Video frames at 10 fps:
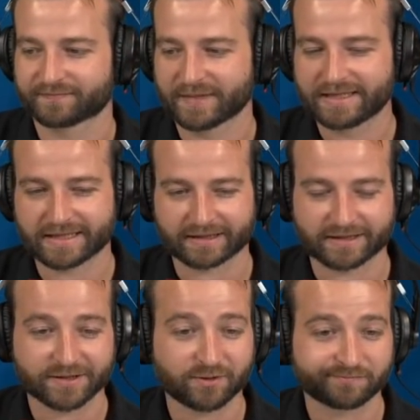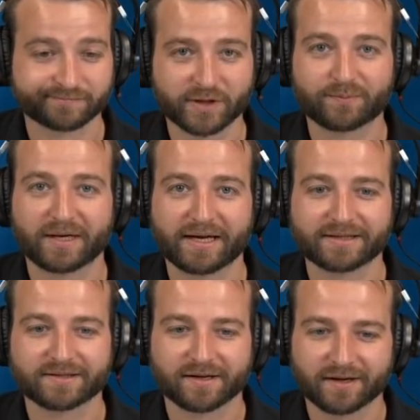Exactly. So not
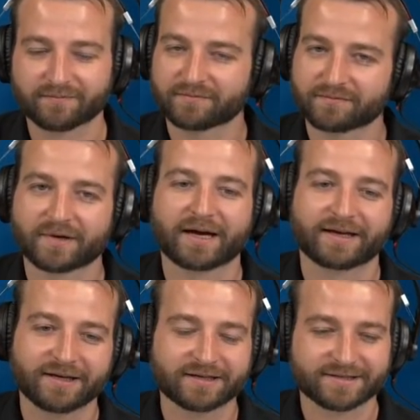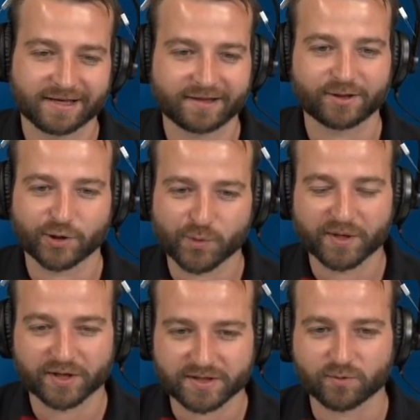planned. I can understand that,
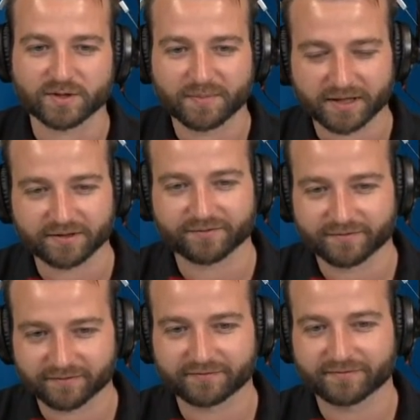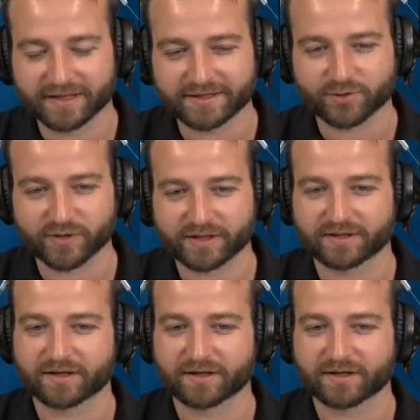because it was part of history,